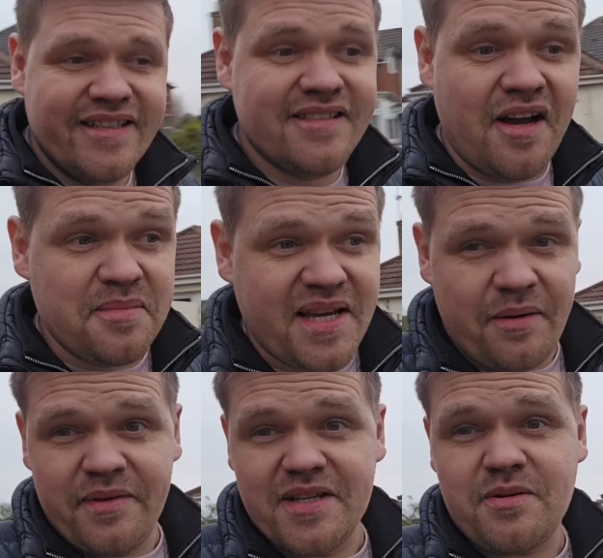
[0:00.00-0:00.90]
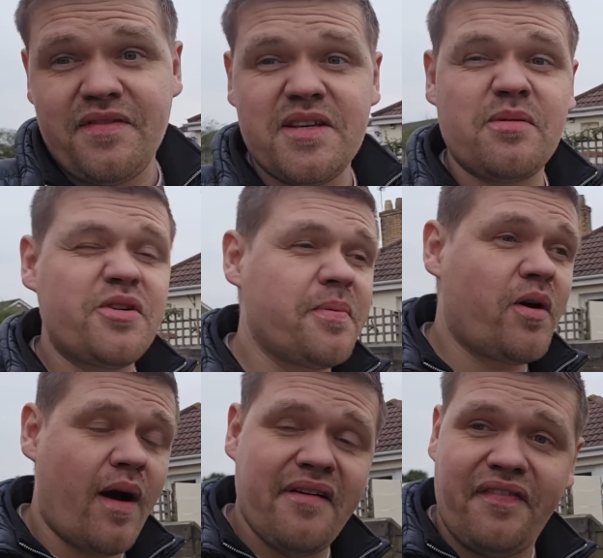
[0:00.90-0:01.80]
Time to get on with this one. This one should be
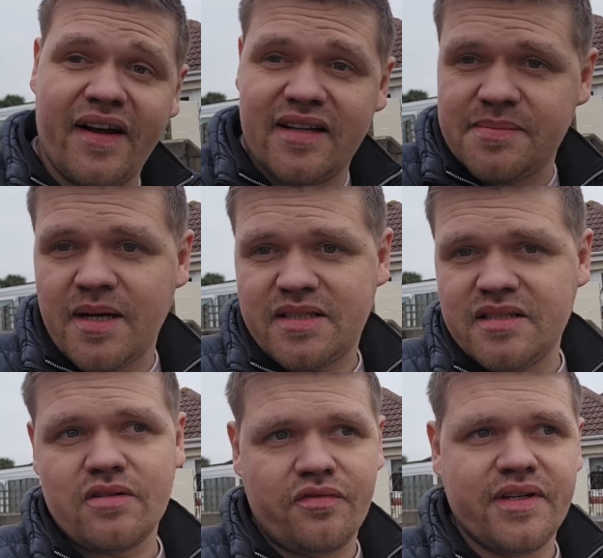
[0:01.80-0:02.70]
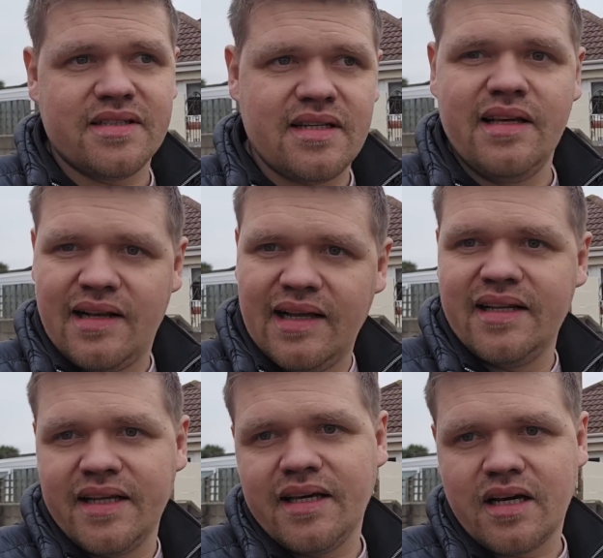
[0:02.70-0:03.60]
quite fun, as much as obviously
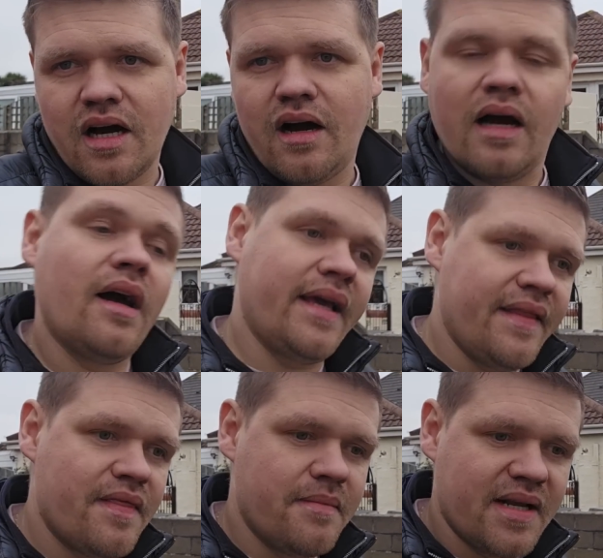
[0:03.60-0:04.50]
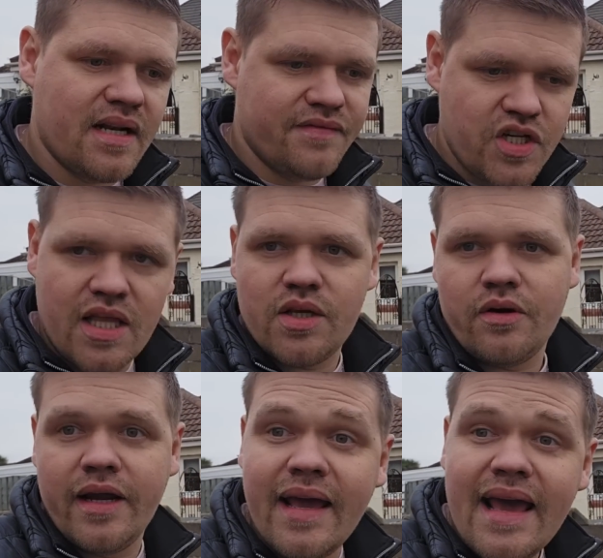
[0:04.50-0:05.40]
cleaning a car in the middle of
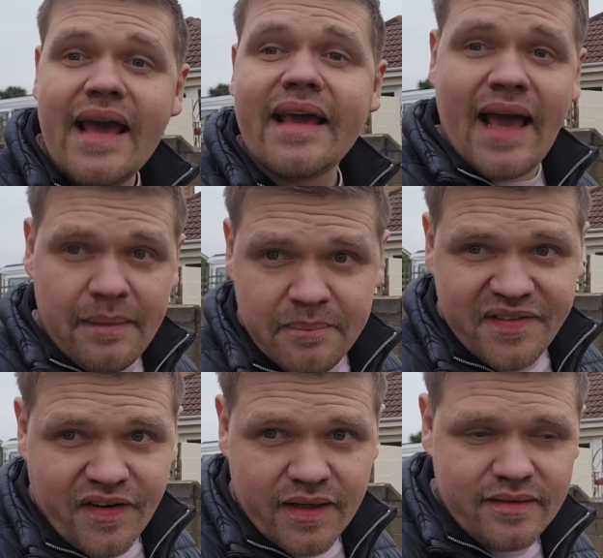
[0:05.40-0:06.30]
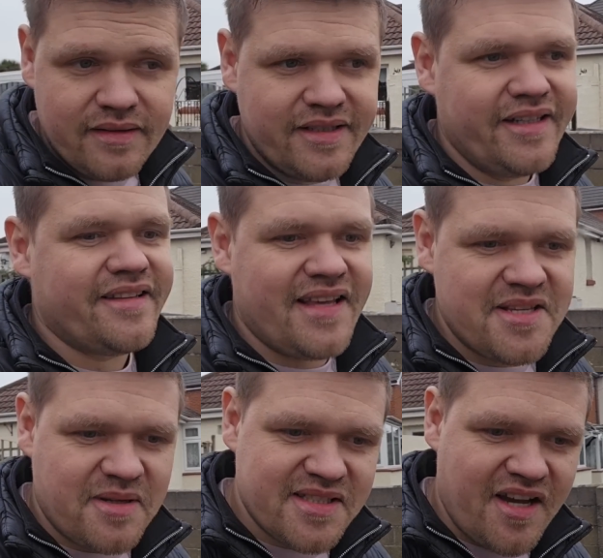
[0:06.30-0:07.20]
January can be fun.
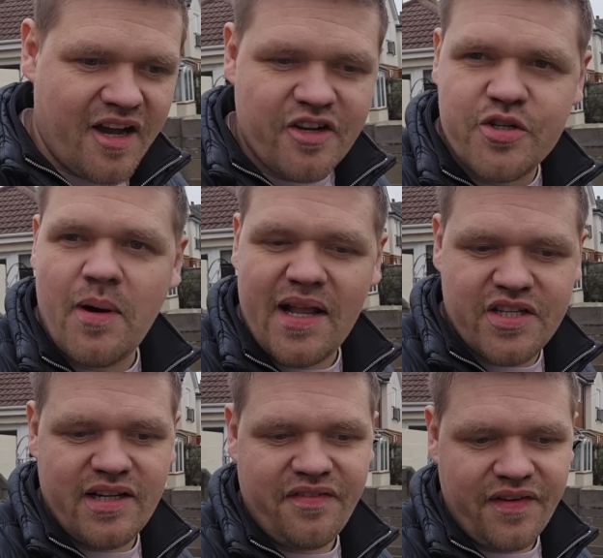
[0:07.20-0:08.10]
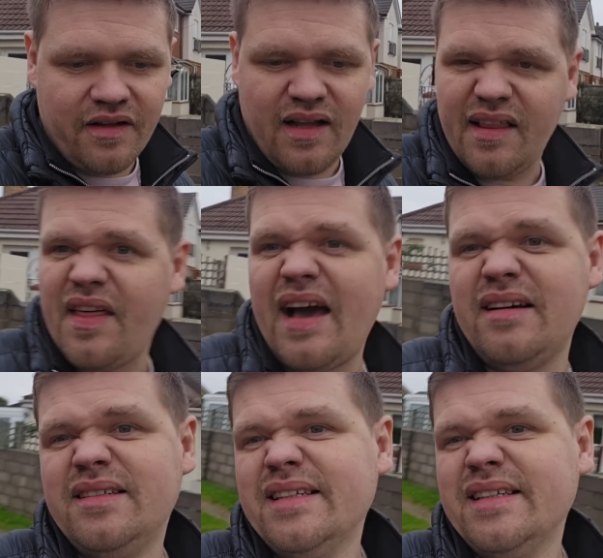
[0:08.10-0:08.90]
These ones are, because you actually feel like that.